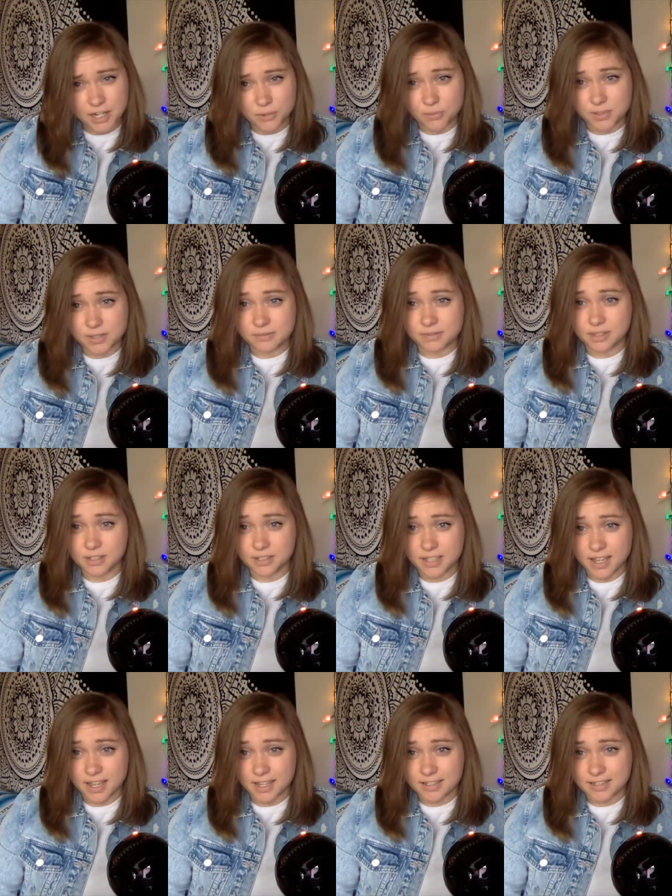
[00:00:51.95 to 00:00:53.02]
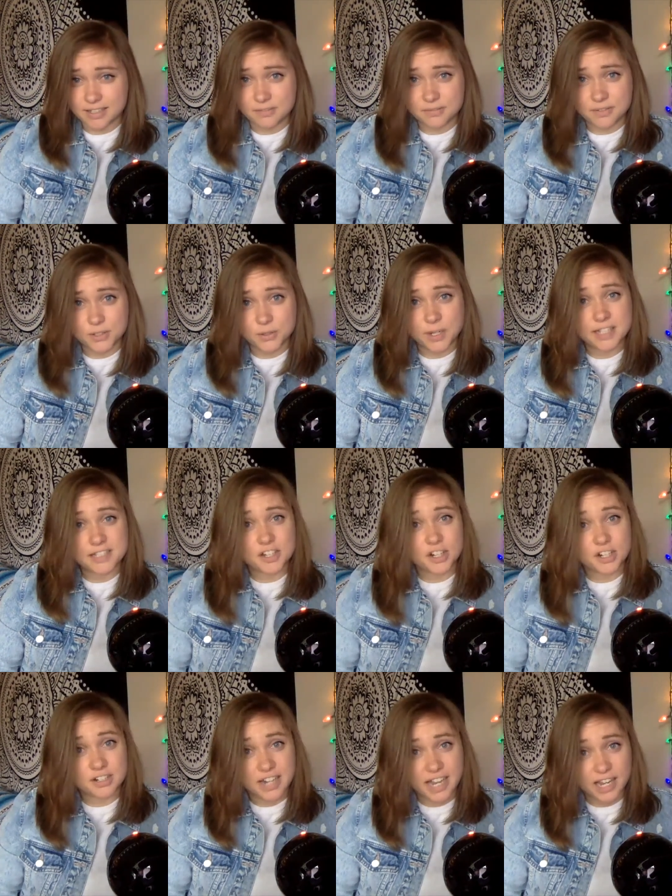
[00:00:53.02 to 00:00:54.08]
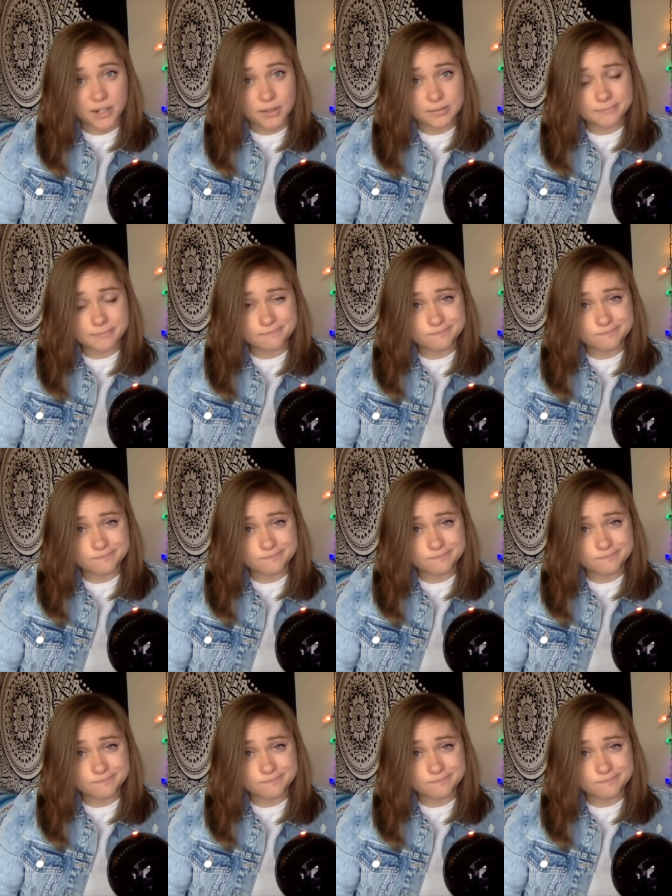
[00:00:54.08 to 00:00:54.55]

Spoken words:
we look at and view his art now?